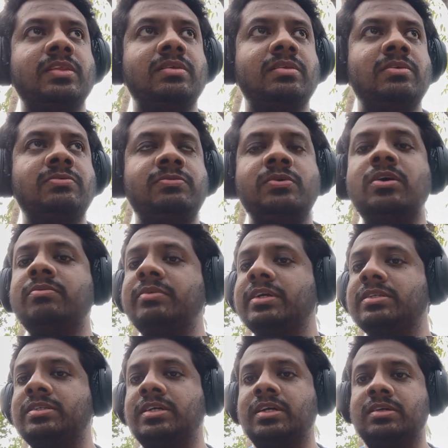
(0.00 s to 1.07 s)
form
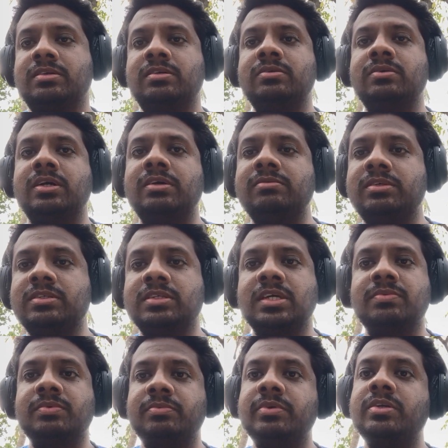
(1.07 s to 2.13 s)
extractor, you have this
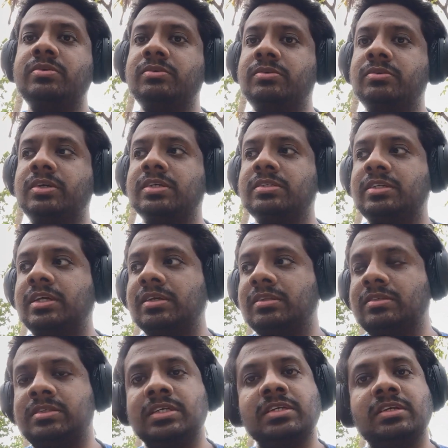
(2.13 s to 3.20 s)
capability to extract the
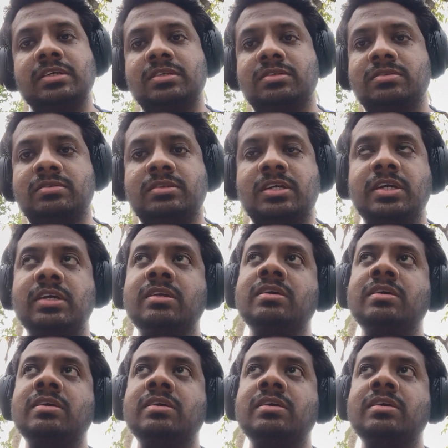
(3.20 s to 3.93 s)
signatures, right?